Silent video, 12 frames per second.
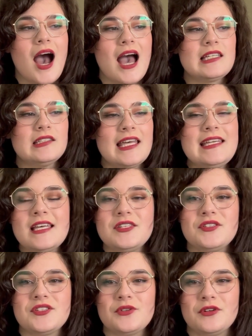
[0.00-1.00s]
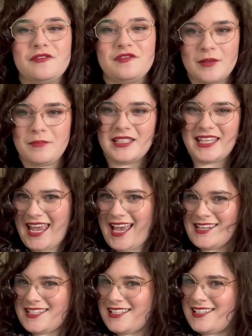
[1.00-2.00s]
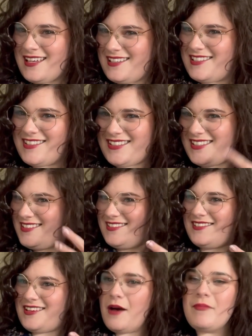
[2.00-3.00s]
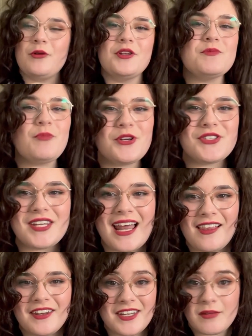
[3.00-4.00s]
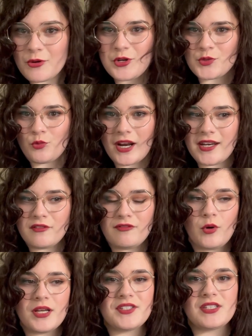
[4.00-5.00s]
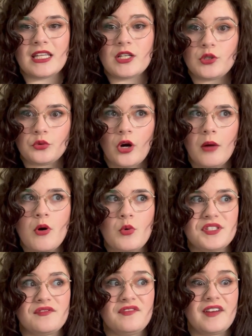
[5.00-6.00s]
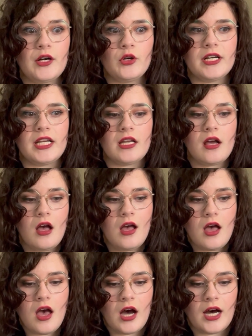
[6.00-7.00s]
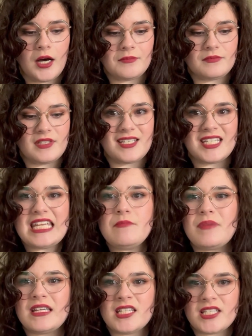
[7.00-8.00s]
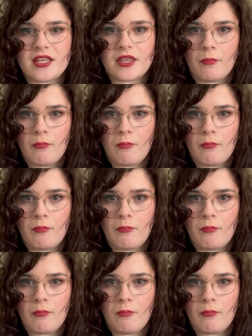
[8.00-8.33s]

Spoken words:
like his sort of flippant candidness about his personality and about his writing voice. And like, Karamo was very deep into the